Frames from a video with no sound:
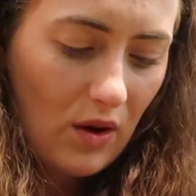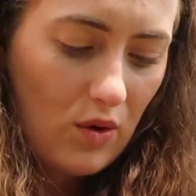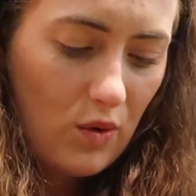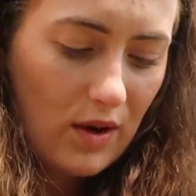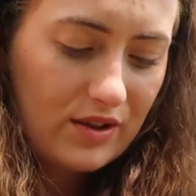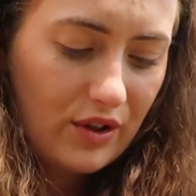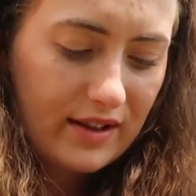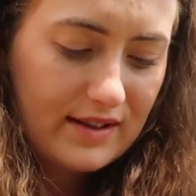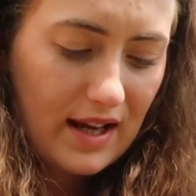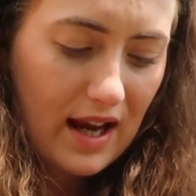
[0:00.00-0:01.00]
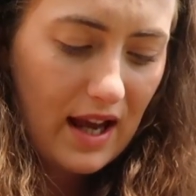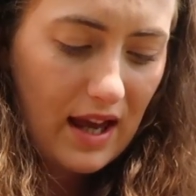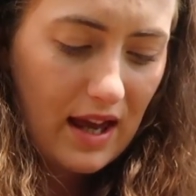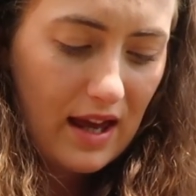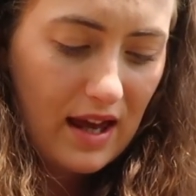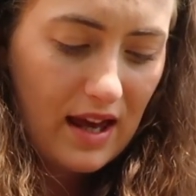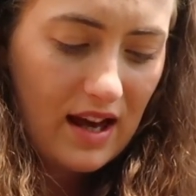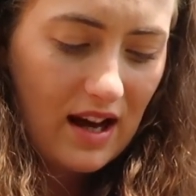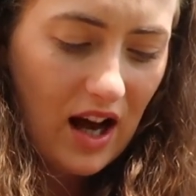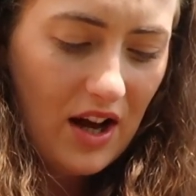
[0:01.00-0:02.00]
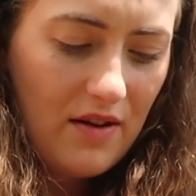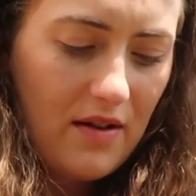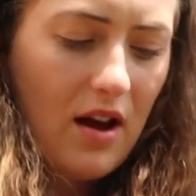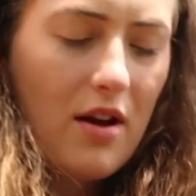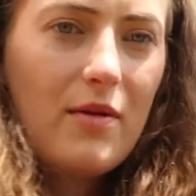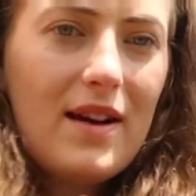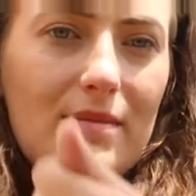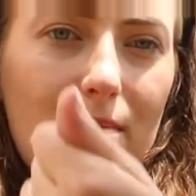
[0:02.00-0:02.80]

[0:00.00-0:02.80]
Oh, it's crusty. I don't know, is